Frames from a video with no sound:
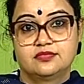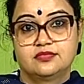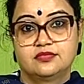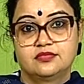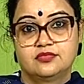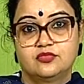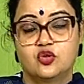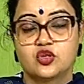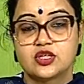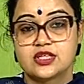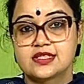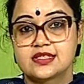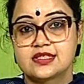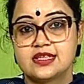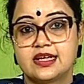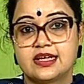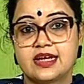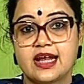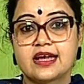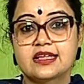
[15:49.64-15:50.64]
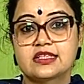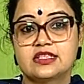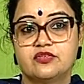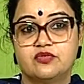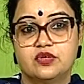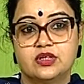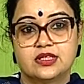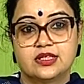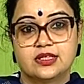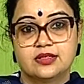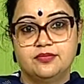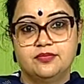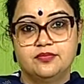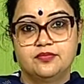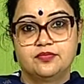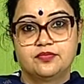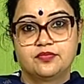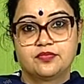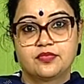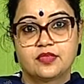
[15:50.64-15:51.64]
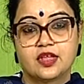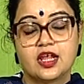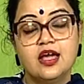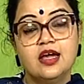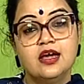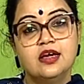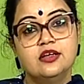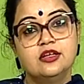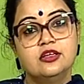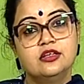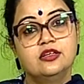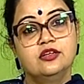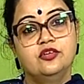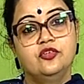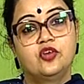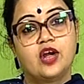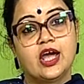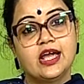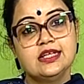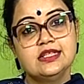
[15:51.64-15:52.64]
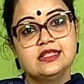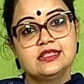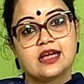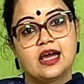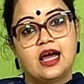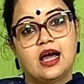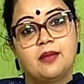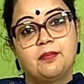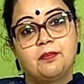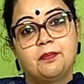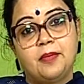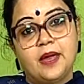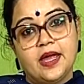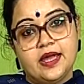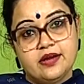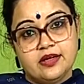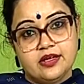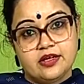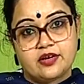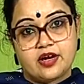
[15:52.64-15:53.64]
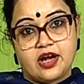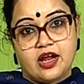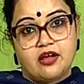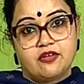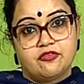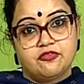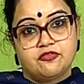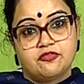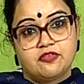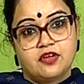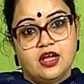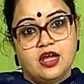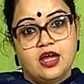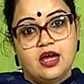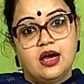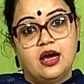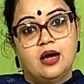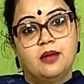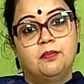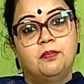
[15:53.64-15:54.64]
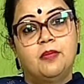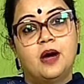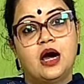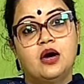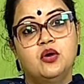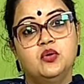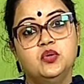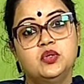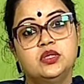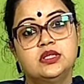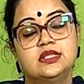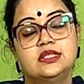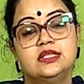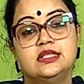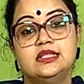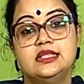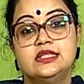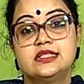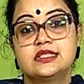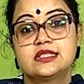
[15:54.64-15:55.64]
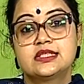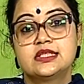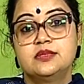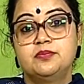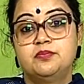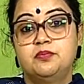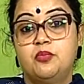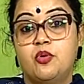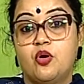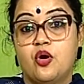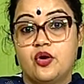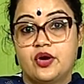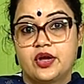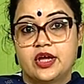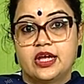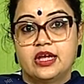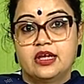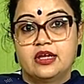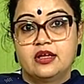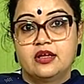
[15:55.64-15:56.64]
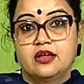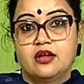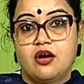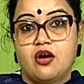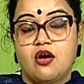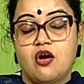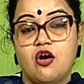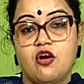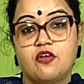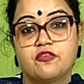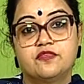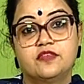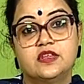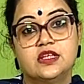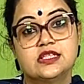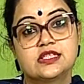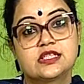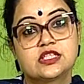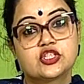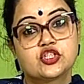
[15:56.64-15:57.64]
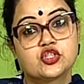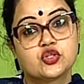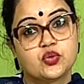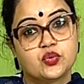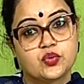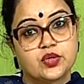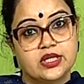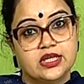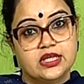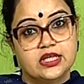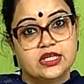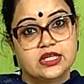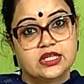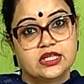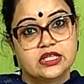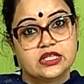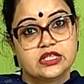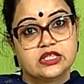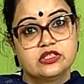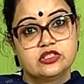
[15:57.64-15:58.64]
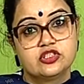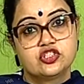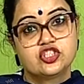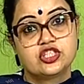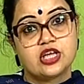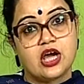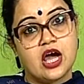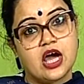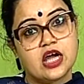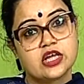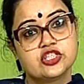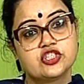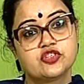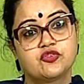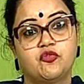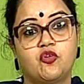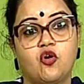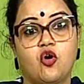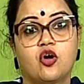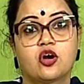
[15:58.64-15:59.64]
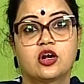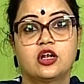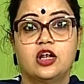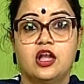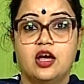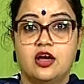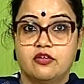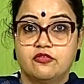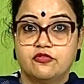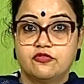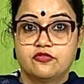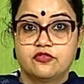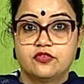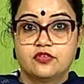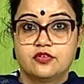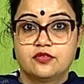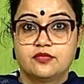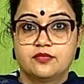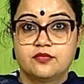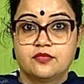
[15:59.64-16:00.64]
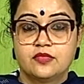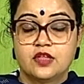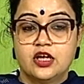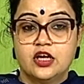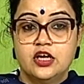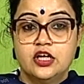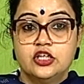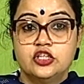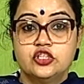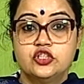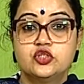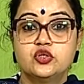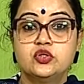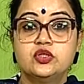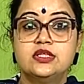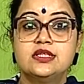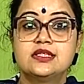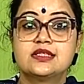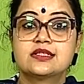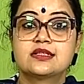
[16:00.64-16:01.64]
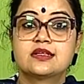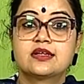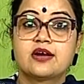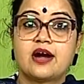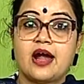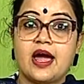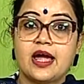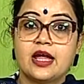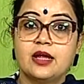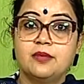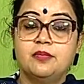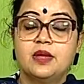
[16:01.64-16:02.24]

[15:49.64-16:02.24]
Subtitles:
What is that activity? Write a paragraph about the little boy of the story Charge for Love to describe